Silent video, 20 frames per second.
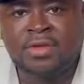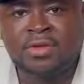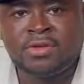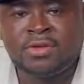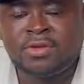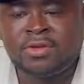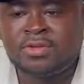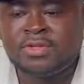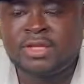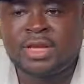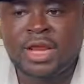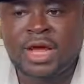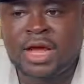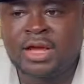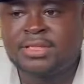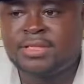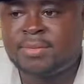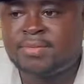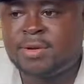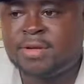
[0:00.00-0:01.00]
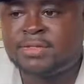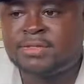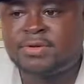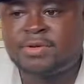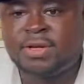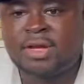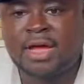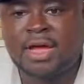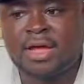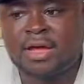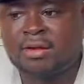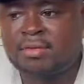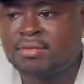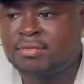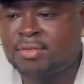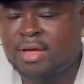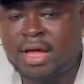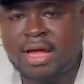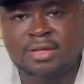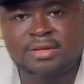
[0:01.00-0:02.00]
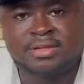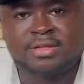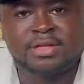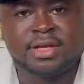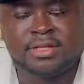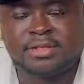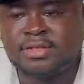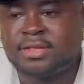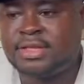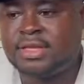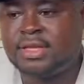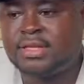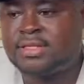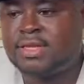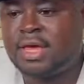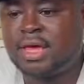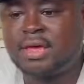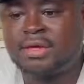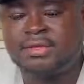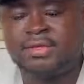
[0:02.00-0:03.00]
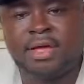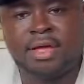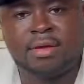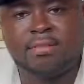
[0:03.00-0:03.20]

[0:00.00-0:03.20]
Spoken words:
utilize a particular handset. In this case,